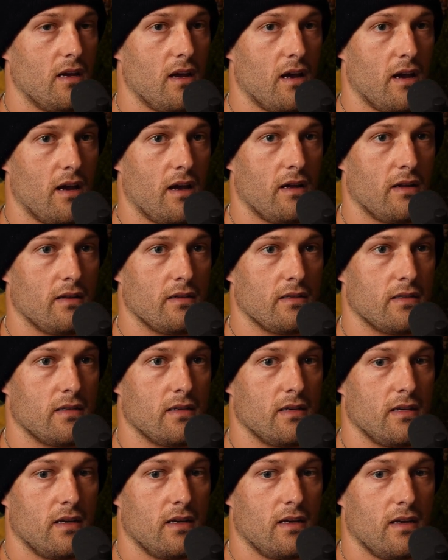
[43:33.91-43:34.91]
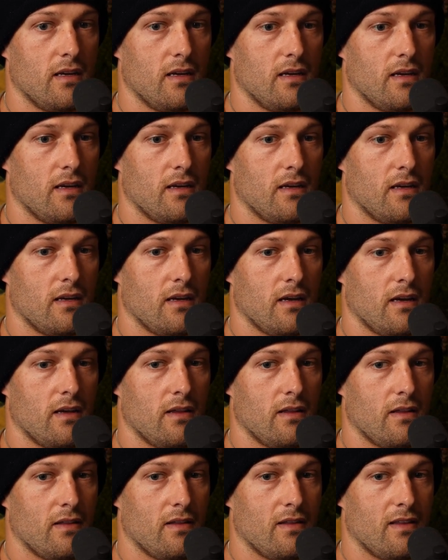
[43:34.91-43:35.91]
And,
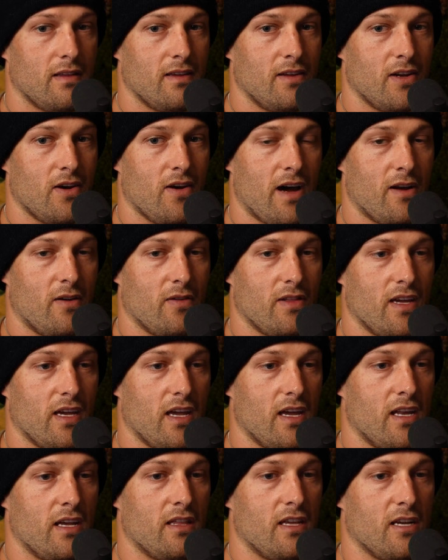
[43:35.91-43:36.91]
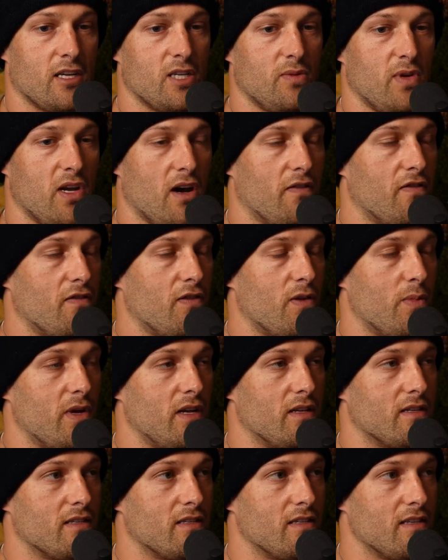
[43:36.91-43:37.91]
I don't think anything should be off
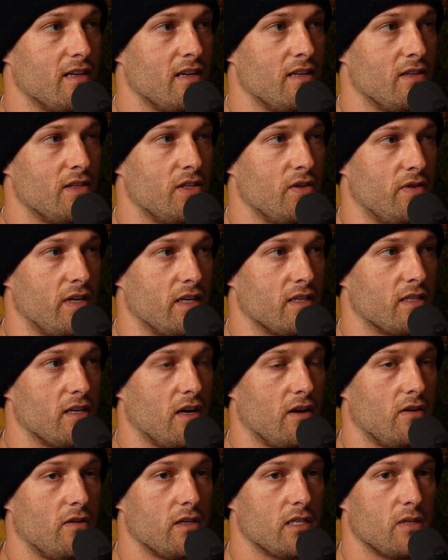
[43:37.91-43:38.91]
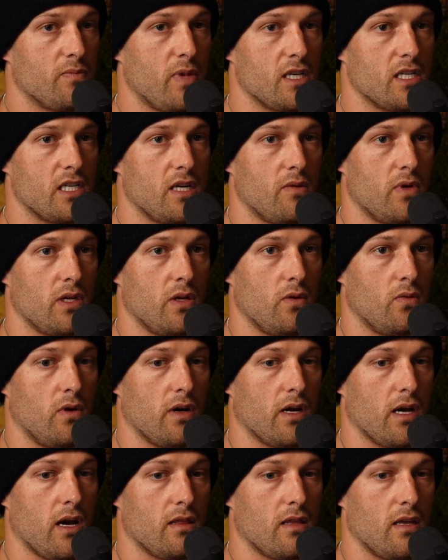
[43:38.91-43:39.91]
limits in doing so, especially when you
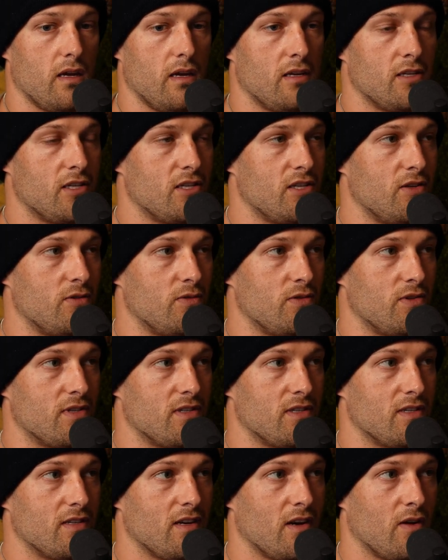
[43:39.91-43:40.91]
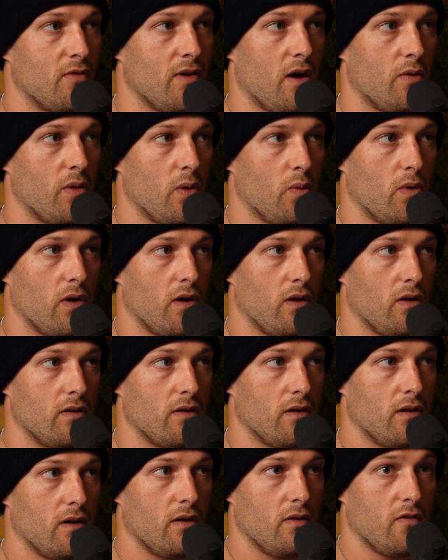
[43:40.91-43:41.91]
look at the issues around the
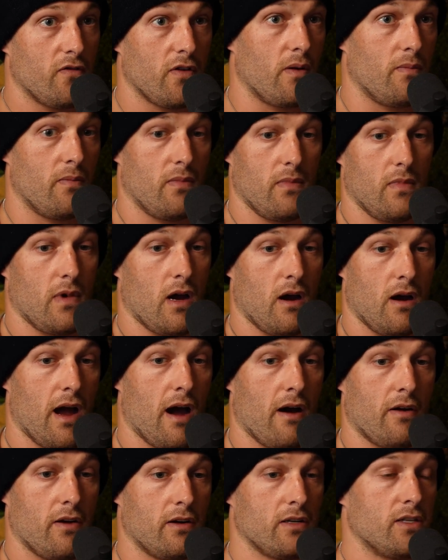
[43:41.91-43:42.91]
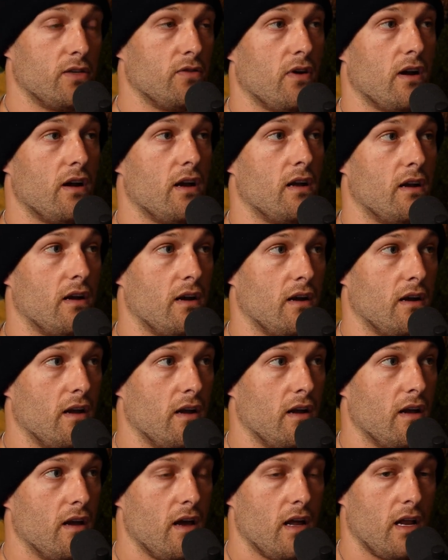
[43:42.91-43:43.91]
world from our outer to our inner.
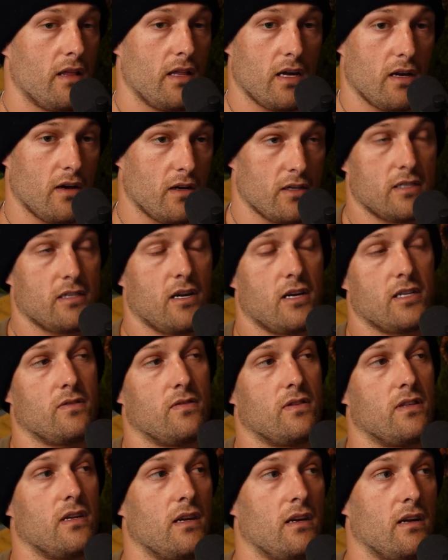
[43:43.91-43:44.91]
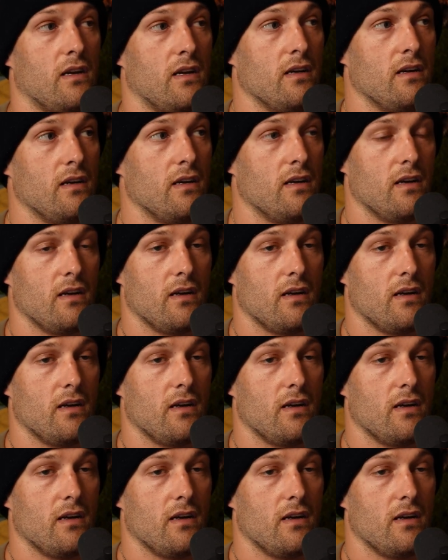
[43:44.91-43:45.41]
And I think it all starts with the inner.